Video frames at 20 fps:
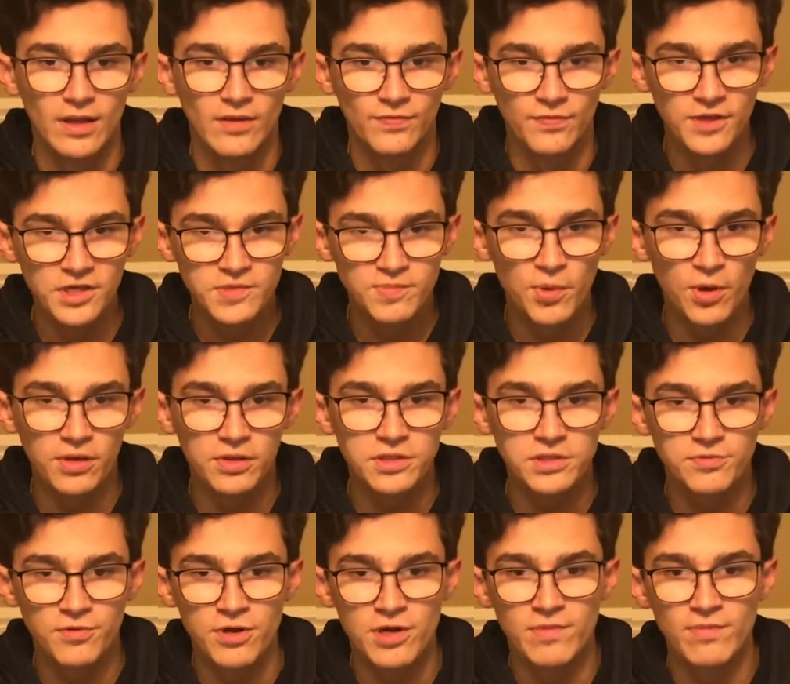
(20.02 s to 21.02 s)
This book is
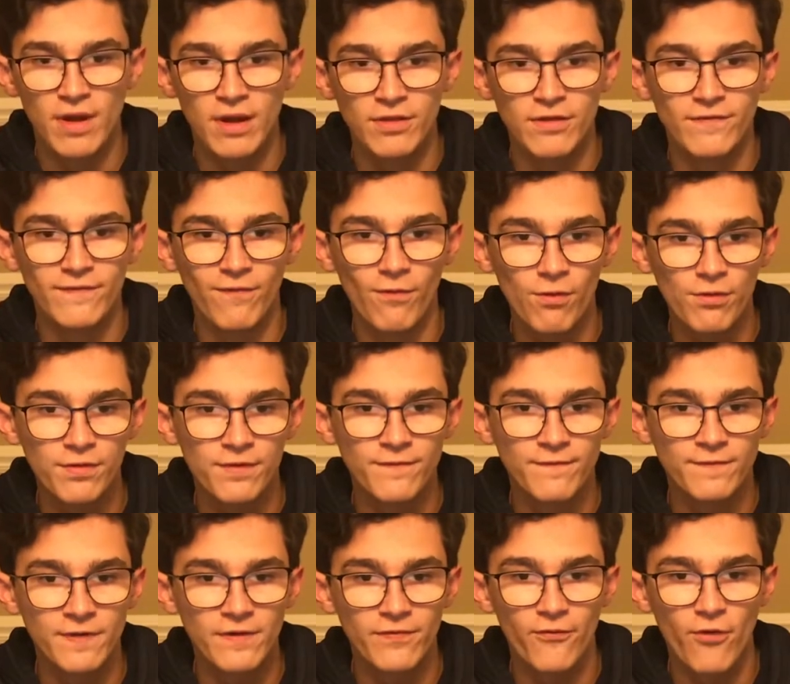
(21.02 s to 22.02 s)
written by the 4th and
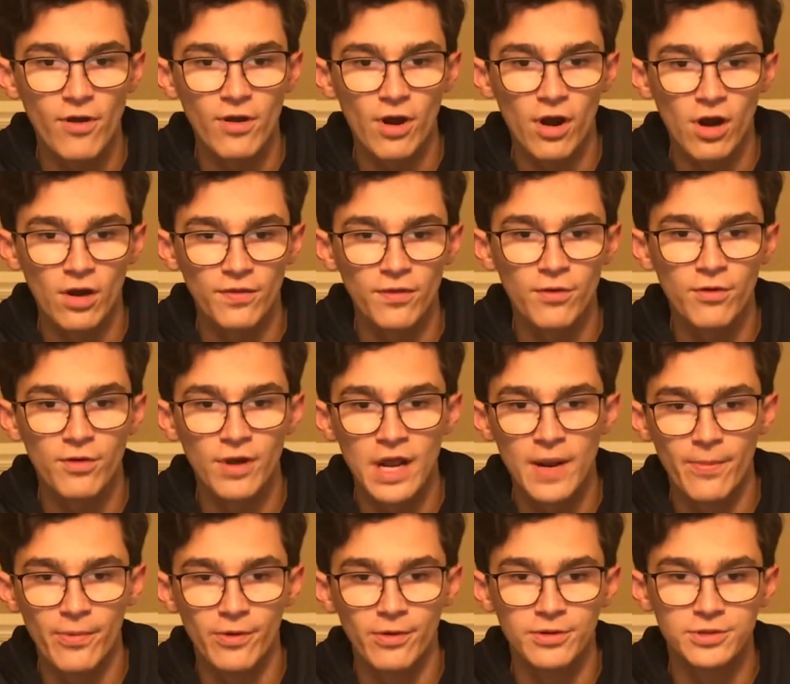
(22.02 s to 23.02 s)
5th grade author in
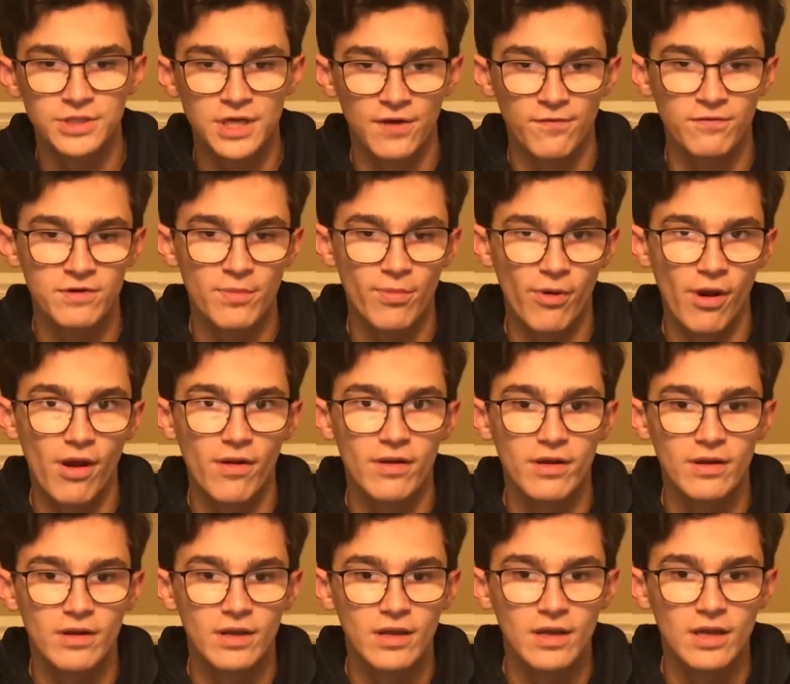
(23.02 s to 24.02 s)
April, Jeffrey Brown.
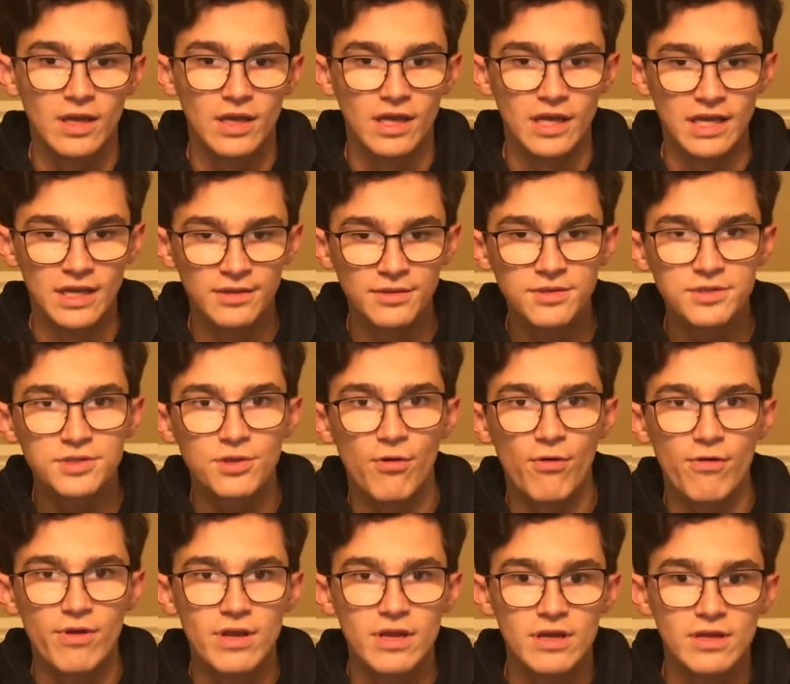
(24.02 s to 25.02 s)
In the
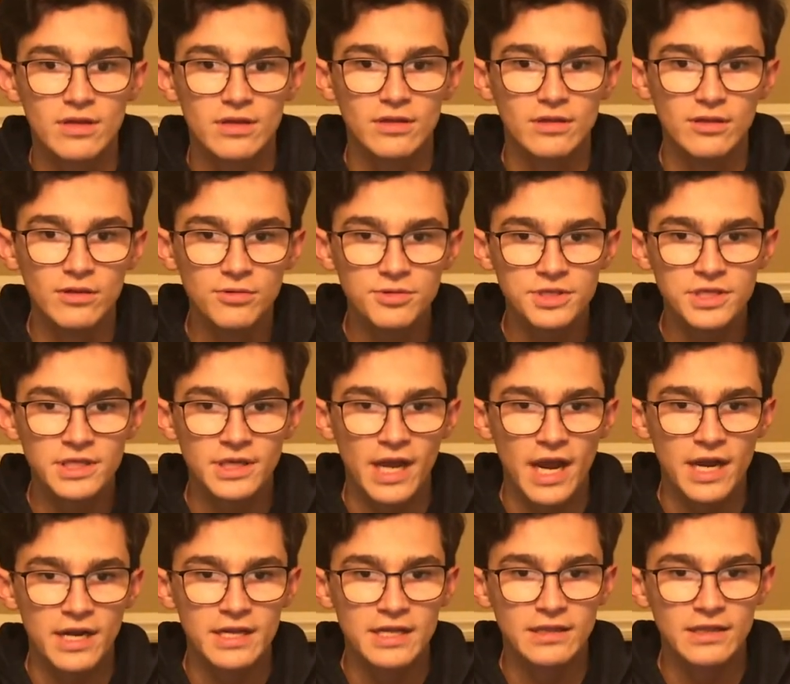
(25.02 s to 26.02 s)
story, Lucy and
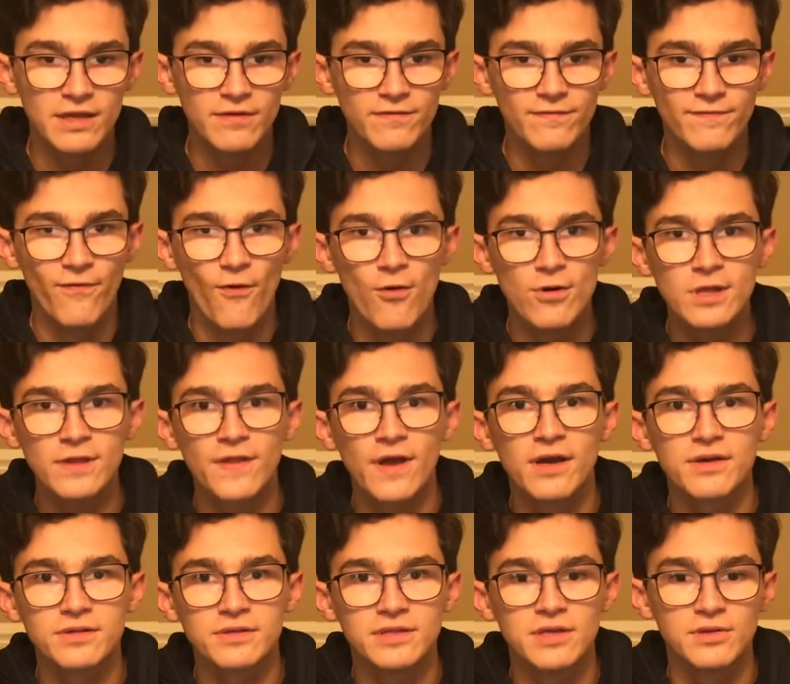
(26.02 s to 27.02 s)
Annie lived
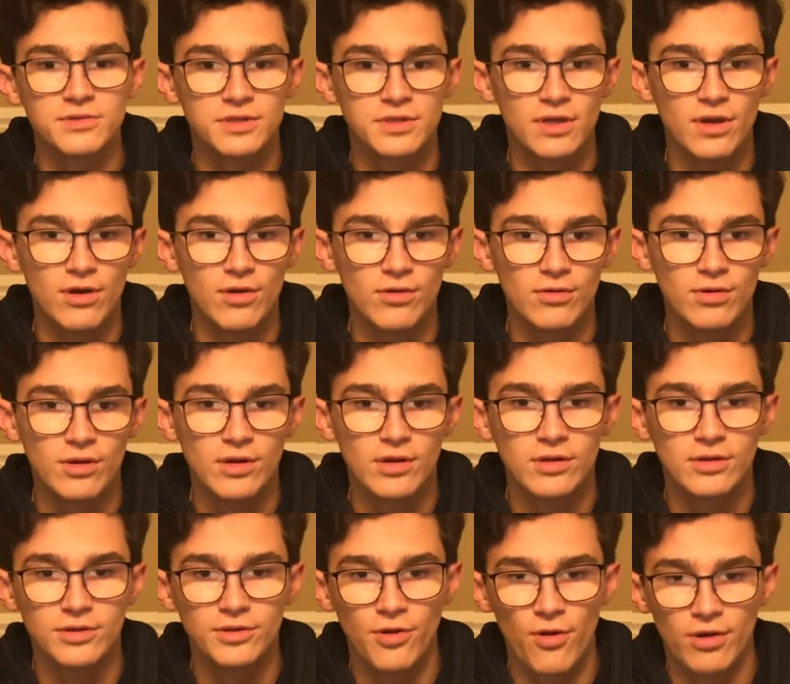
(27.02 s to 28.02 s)
40,000 years ago
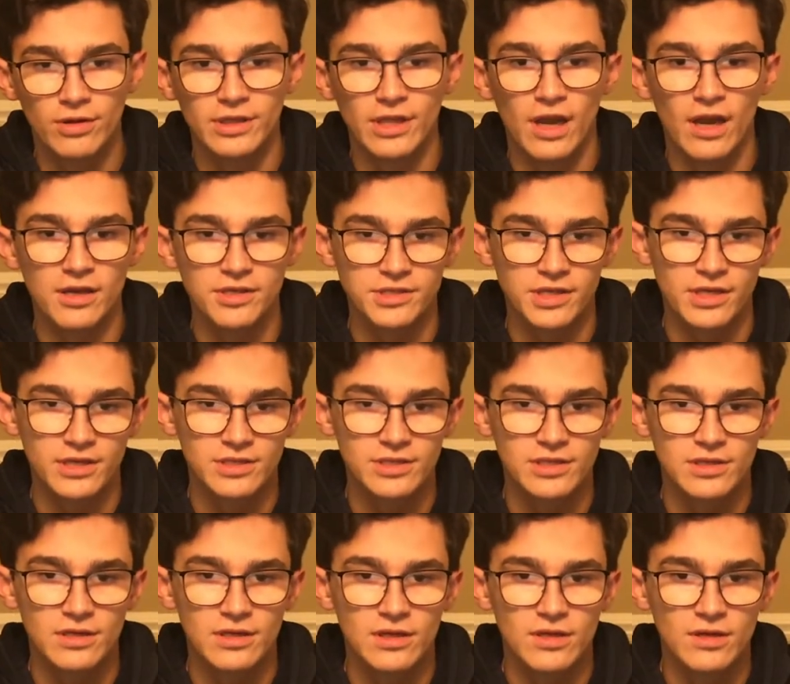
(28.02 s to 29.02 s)
during the Ice Age.
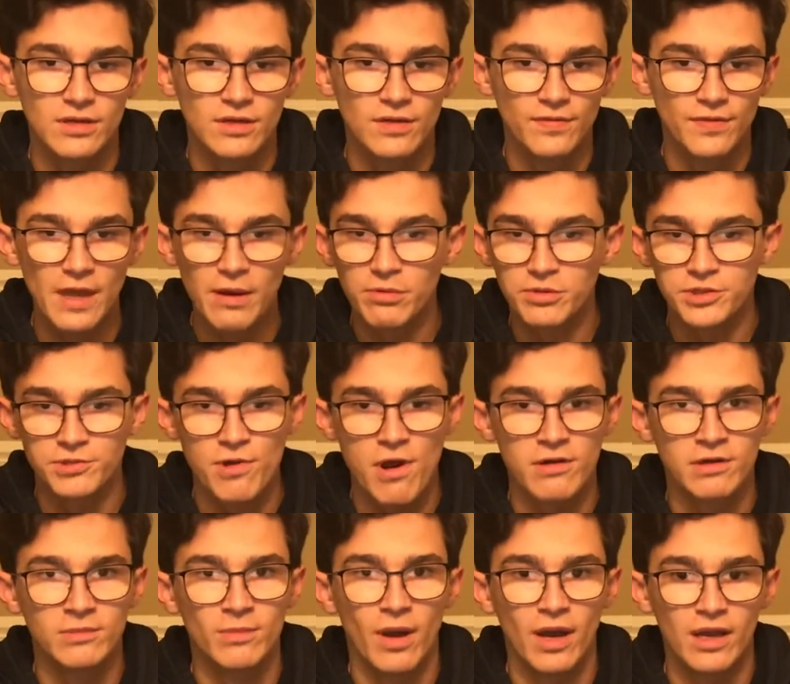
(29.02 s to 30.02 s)
They were
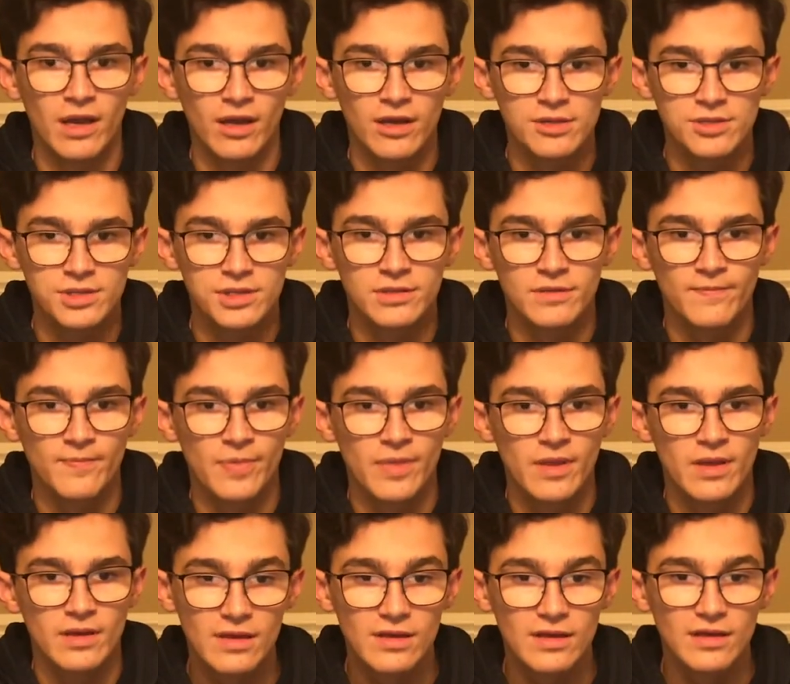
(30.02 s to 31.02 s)
surrounded by ice.
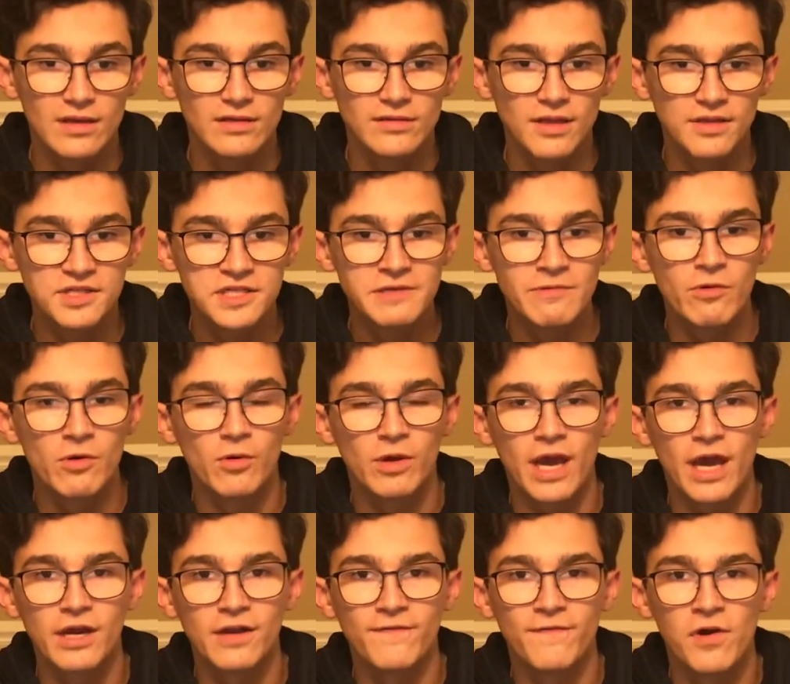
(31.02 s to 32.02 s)
Let's see what
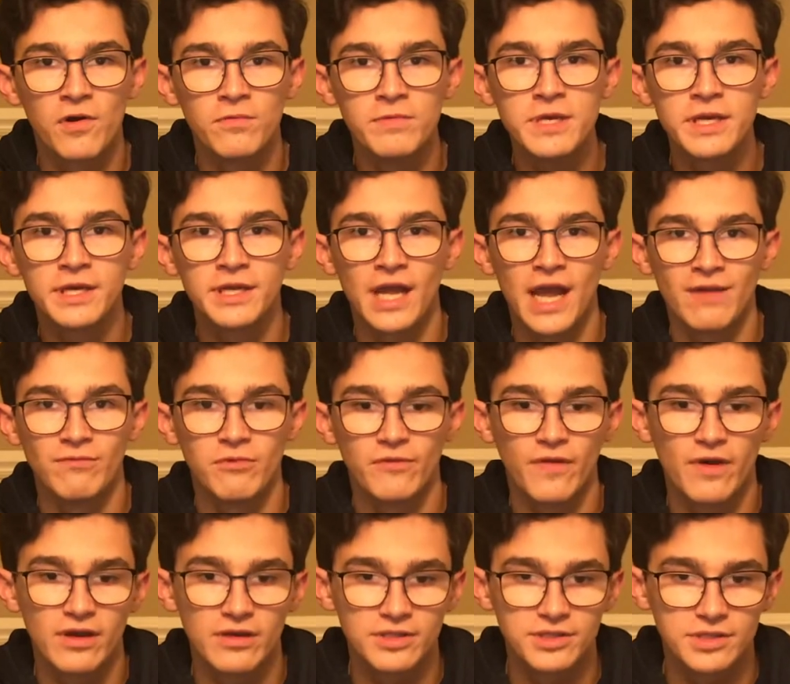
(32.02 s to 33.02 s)
kind of fun we can have with
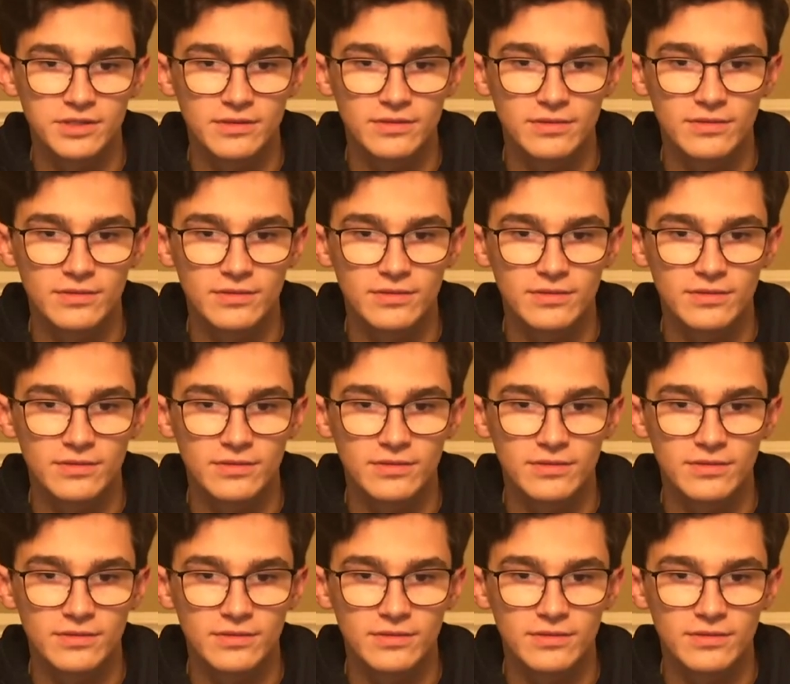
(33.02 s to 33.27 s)
ice.